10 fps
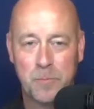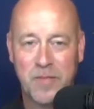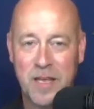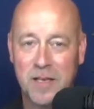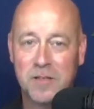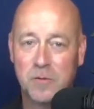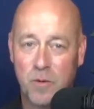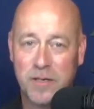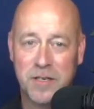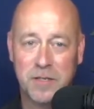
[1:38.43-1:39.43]
in
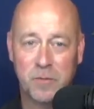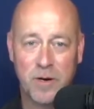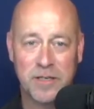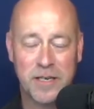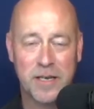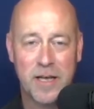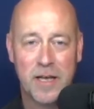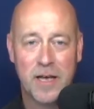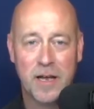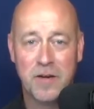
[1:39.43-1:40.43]
twenty twenty.
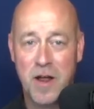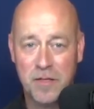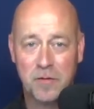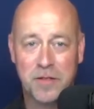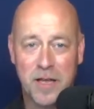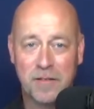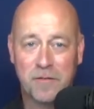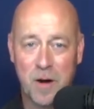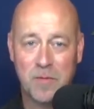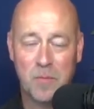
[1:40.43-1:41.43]
Another thing
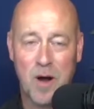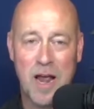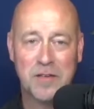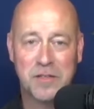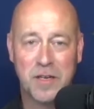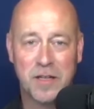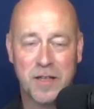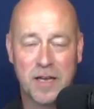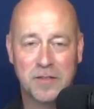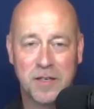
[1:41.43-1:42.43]
from Nebraska
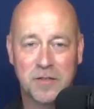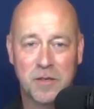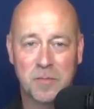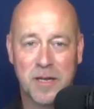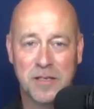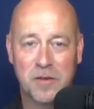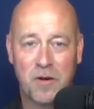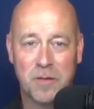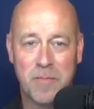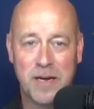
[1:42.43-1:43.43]
that took place
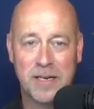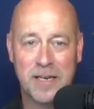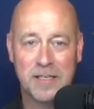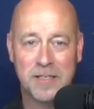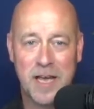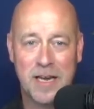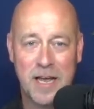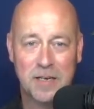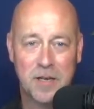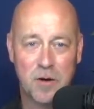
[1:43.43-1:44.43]
on Monday is that
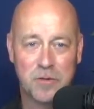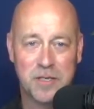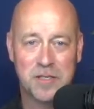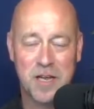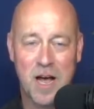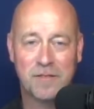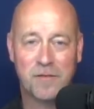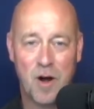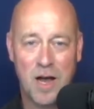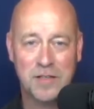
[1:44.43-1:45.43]
head coach Scott
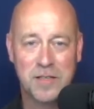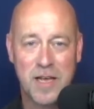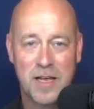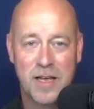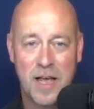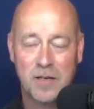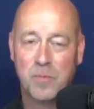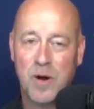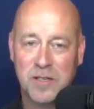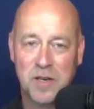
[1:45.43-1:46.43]
Frost held a
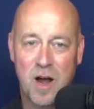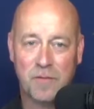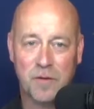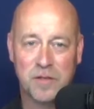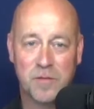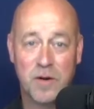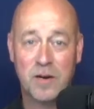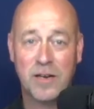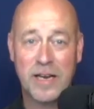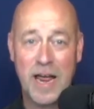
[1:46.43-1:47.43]
press conference for
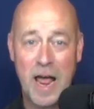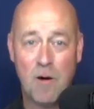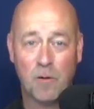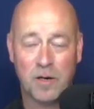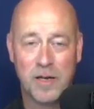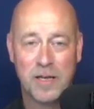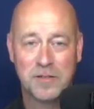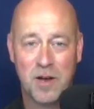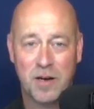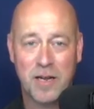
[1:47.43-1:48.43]
nearly an hour
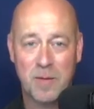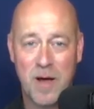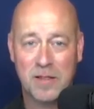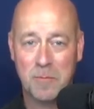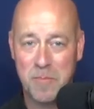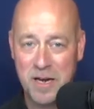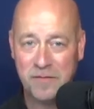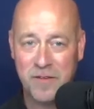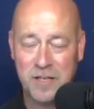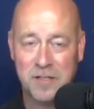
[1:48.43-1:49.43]
talking about the
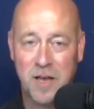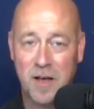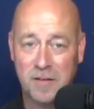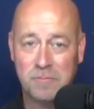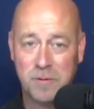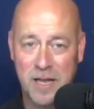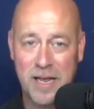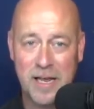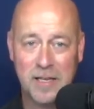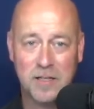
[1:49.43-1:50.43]
benefits of
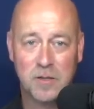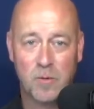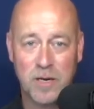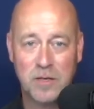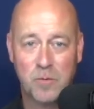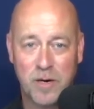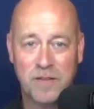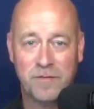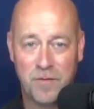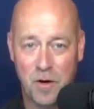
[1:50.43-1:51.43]
playing the twenty twenty
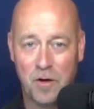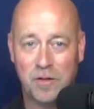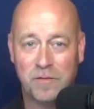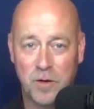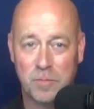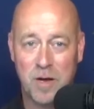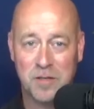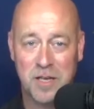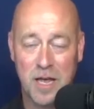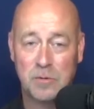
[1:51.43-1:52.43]
fall football
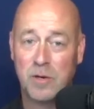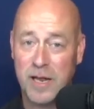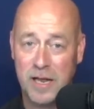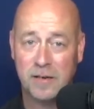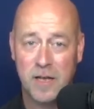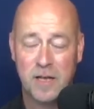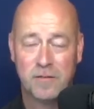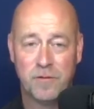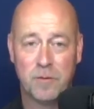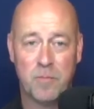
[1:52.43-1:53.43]
schedule and
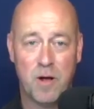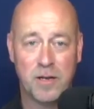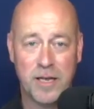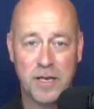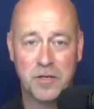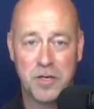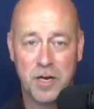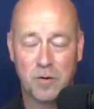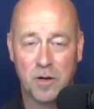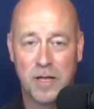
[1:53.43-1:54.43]
football in
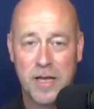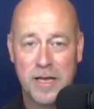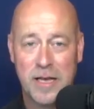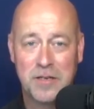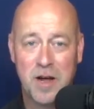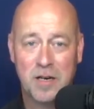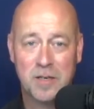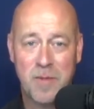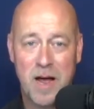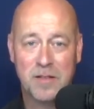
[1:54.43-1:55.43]
general. He talked
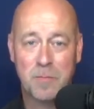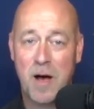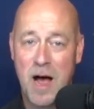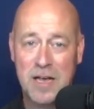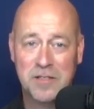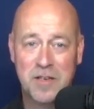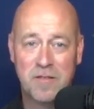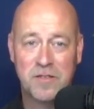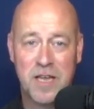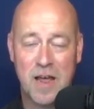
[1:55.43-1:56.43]
about the
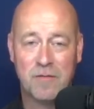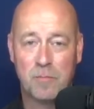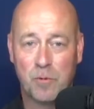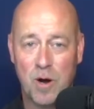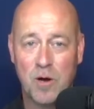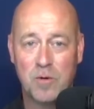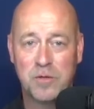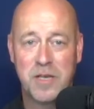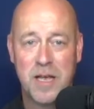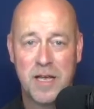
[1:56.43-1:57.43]
positives, gave the
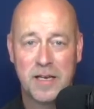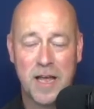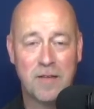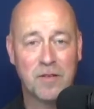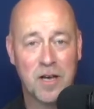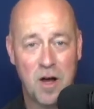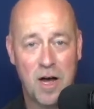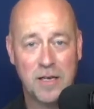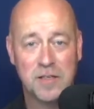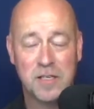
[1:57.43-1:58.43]
pros, gave the
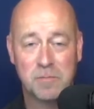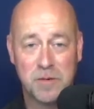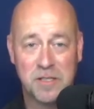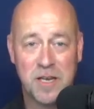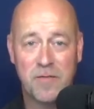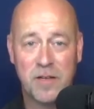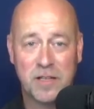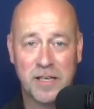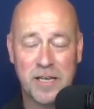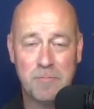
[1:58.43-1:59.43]
cons,
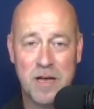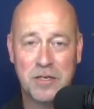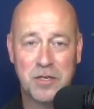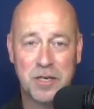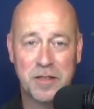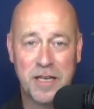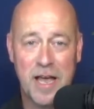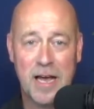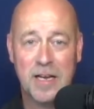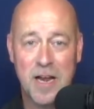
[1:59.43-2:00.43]
specifically mentioned the
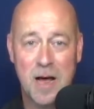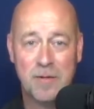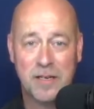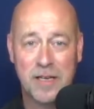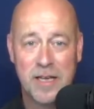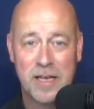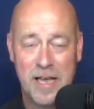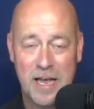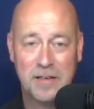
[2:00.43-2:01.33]
economic hit